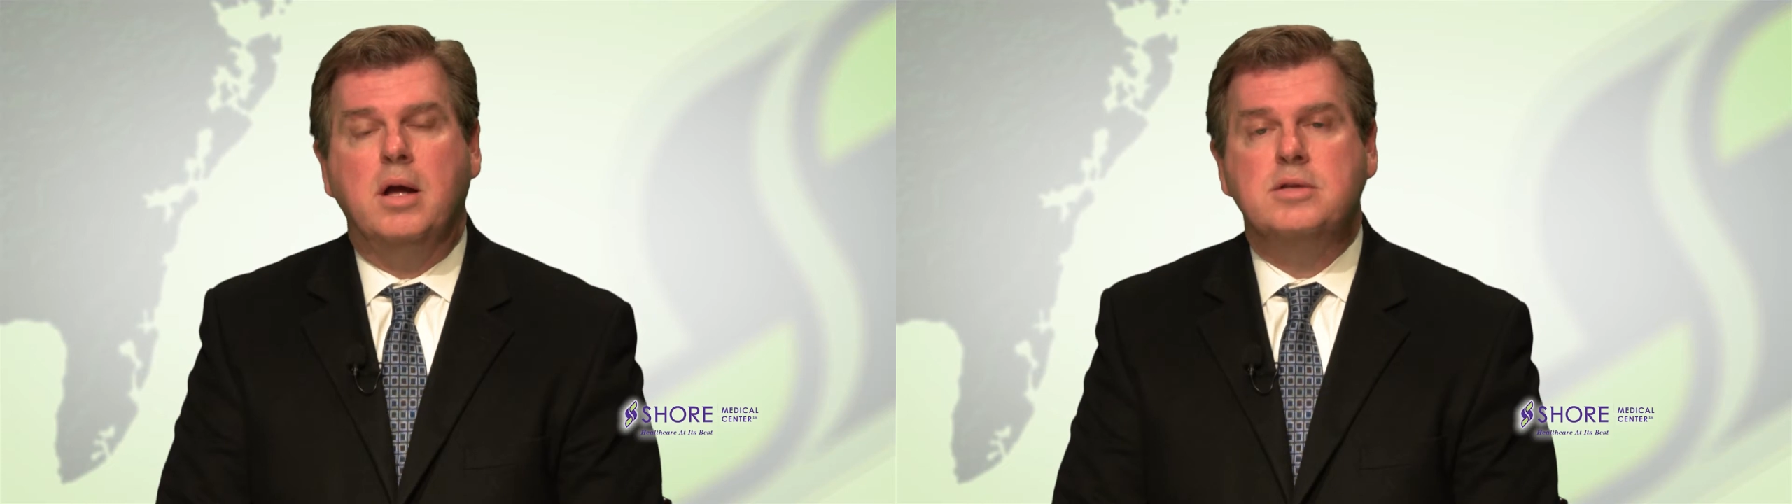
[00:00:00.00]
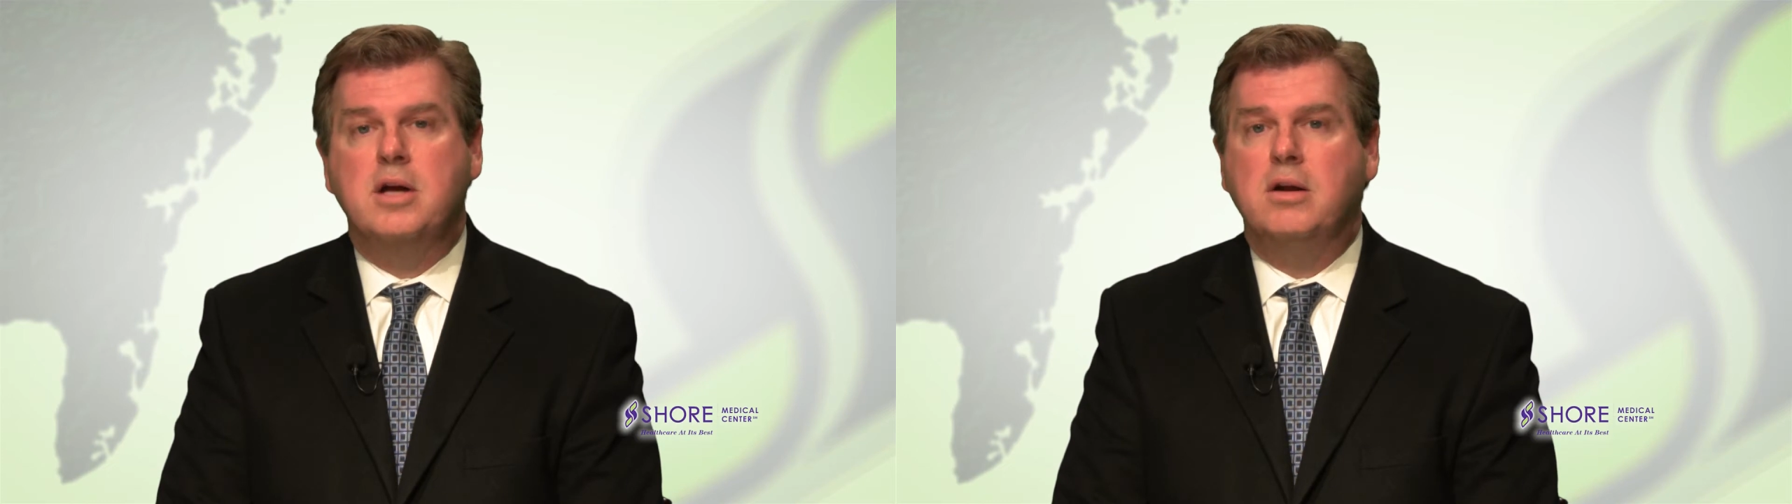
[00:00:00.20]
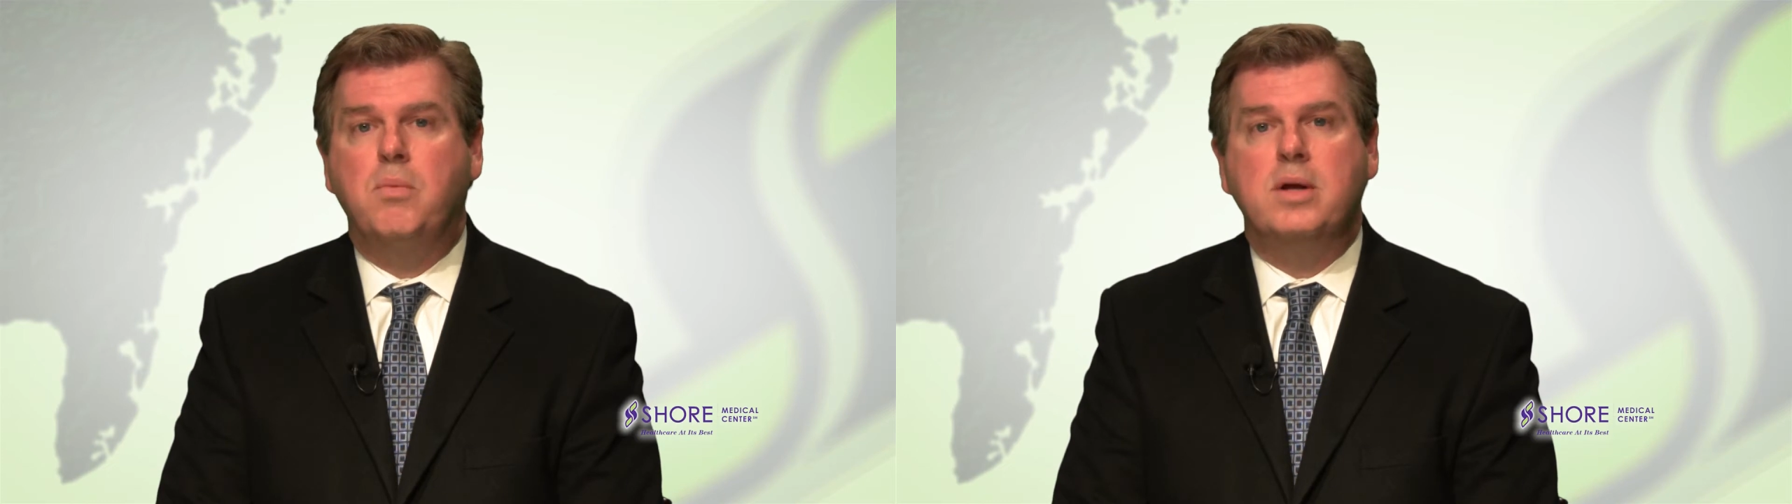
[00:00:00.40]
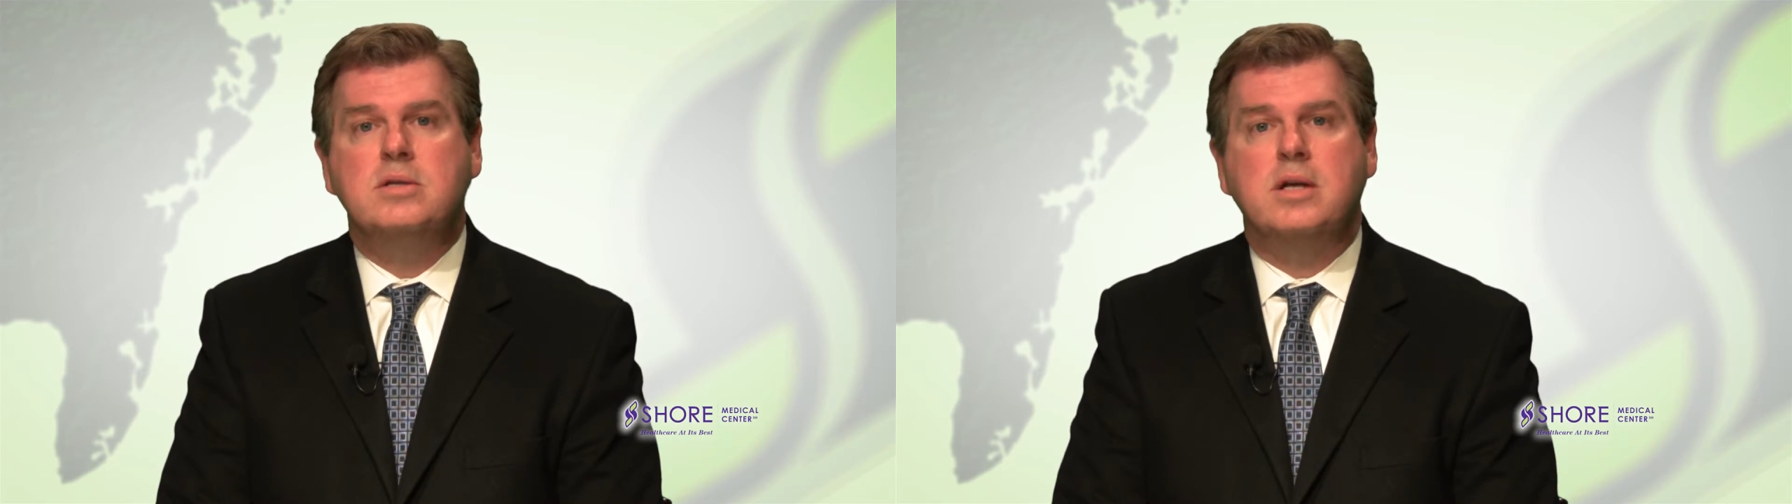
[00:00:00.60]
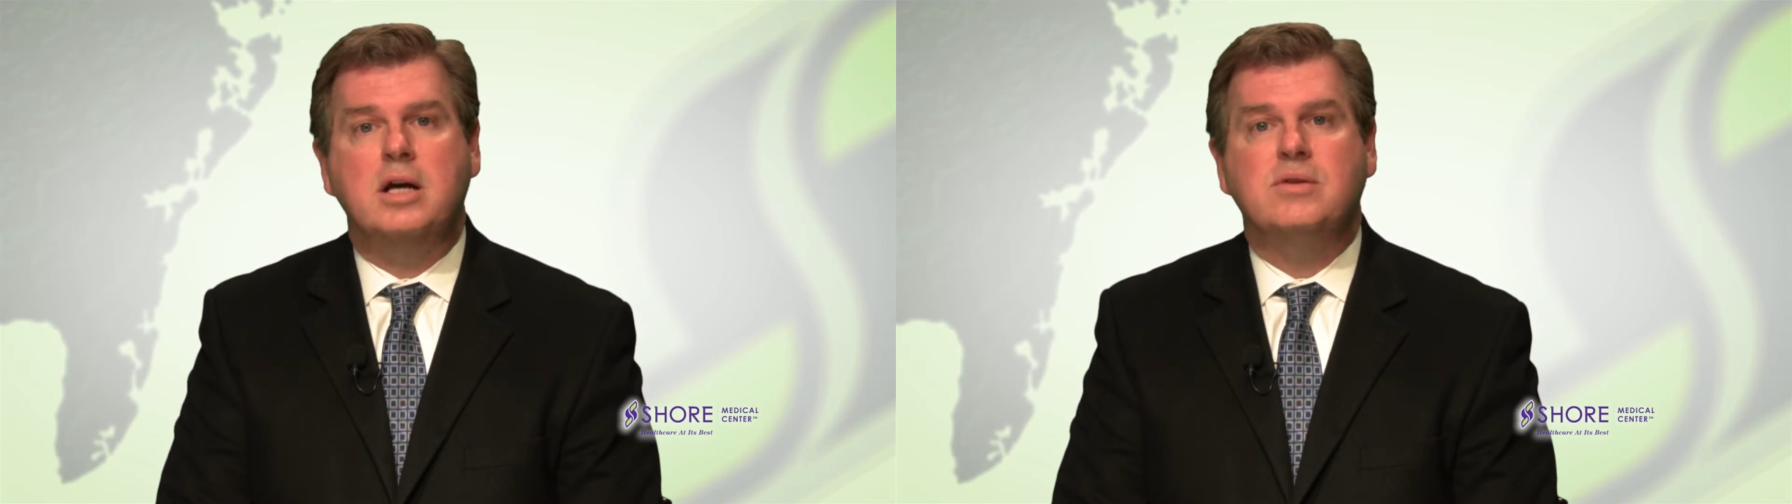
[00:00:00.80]
It's not a
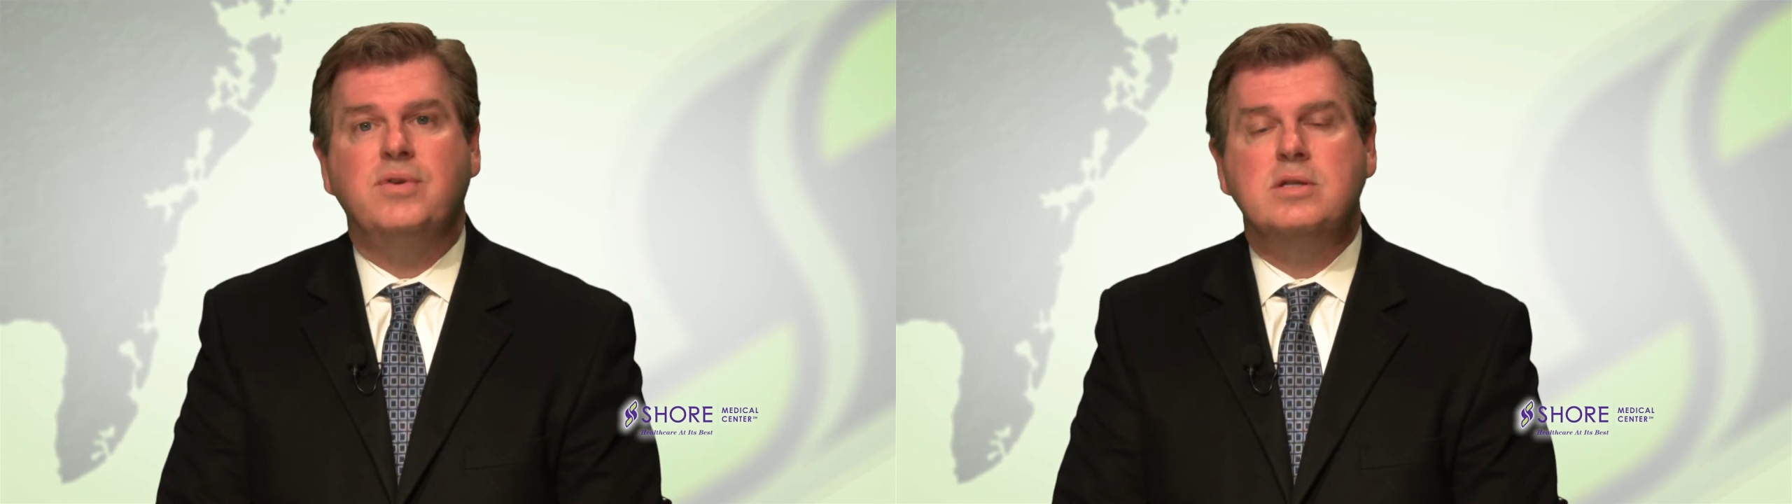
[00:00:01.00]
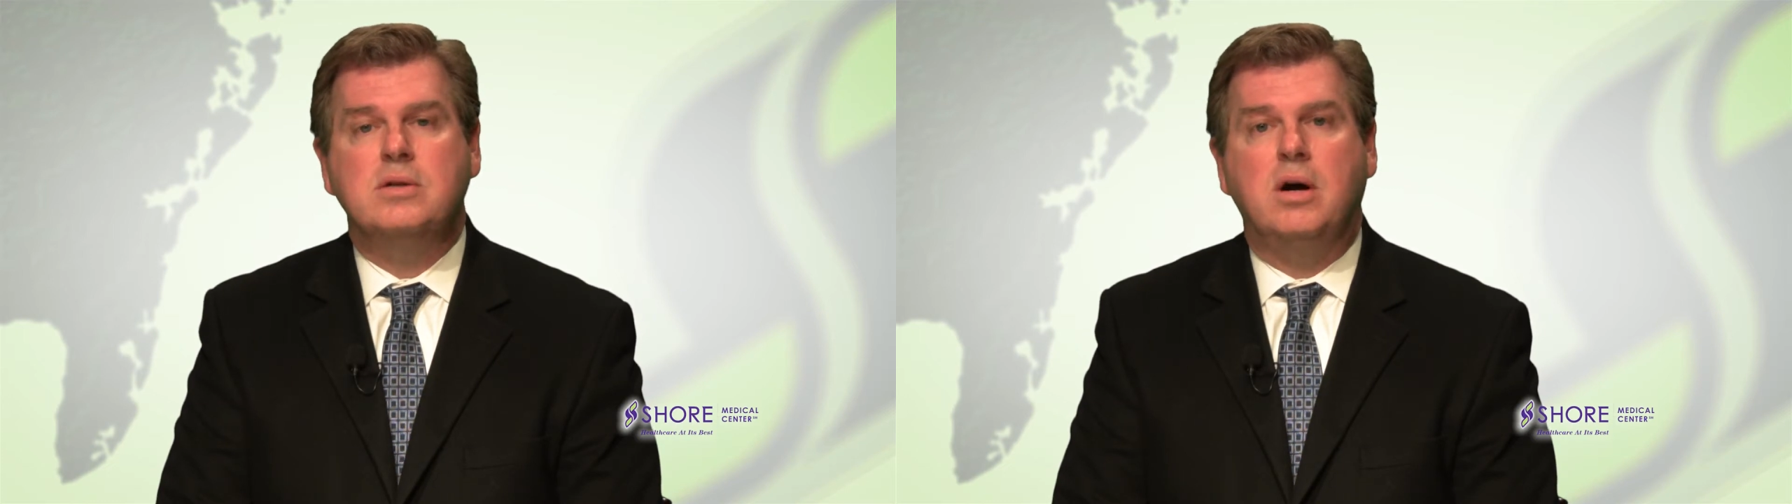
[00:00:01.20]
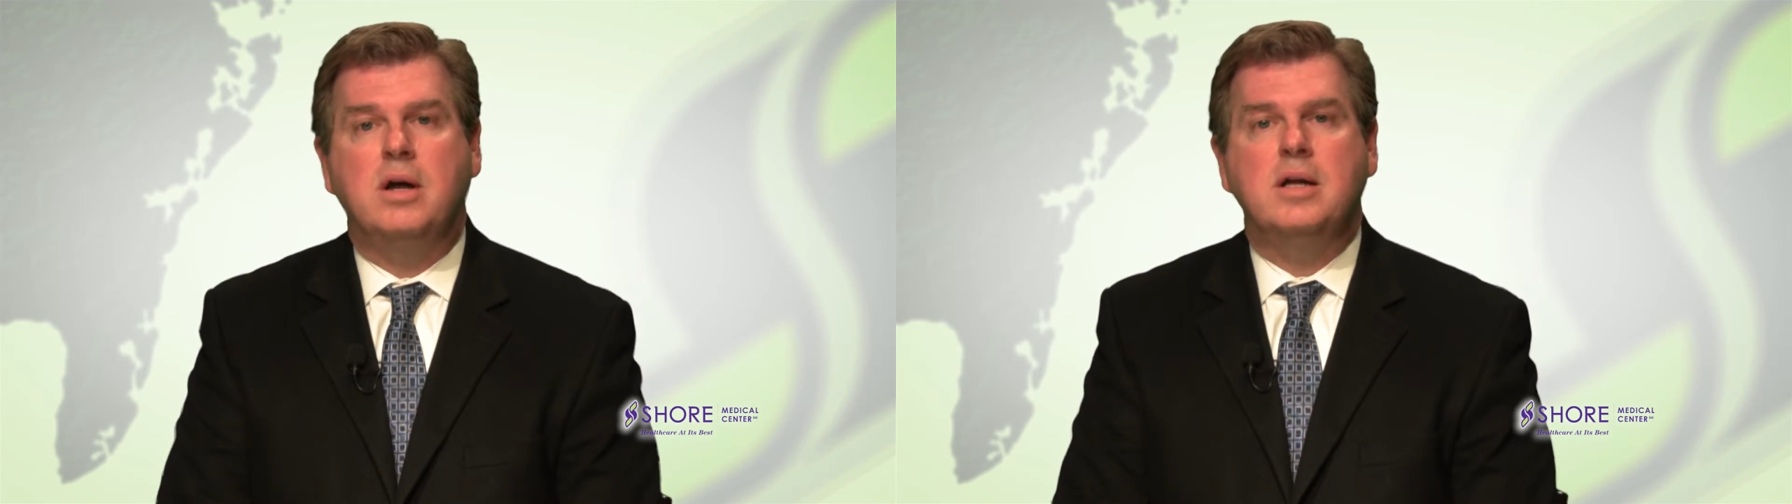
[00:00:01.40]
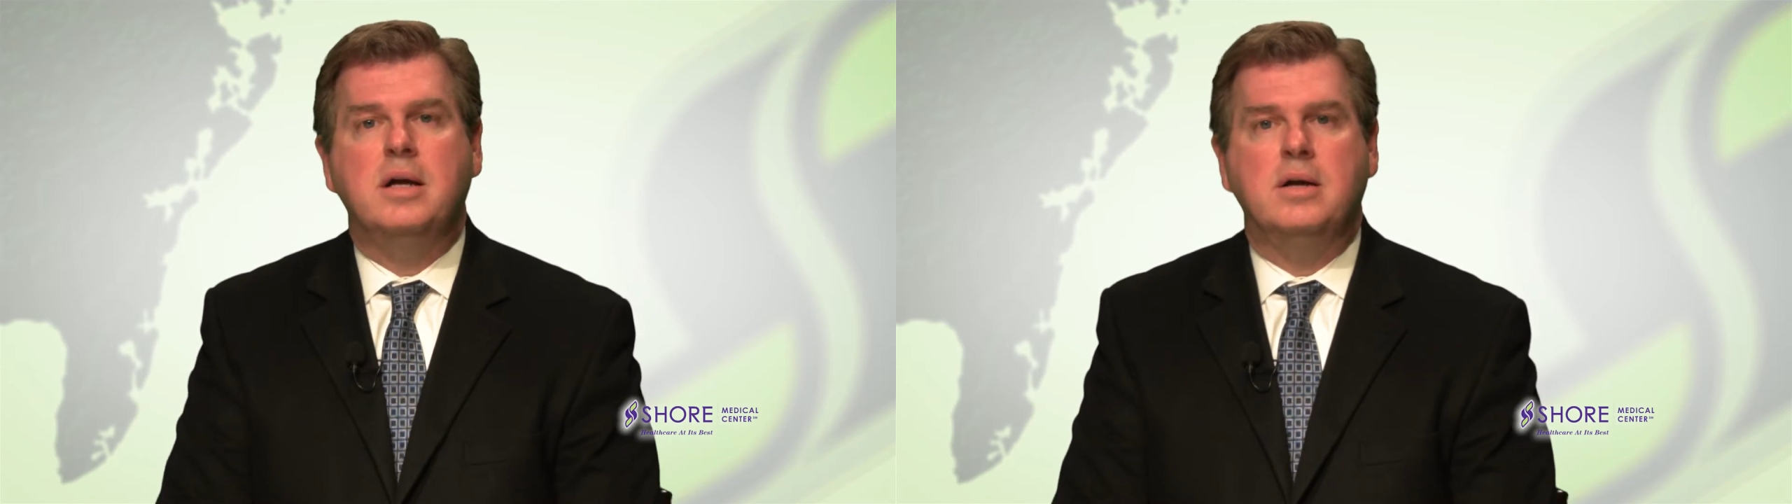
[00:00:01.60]
one-size-fits-all.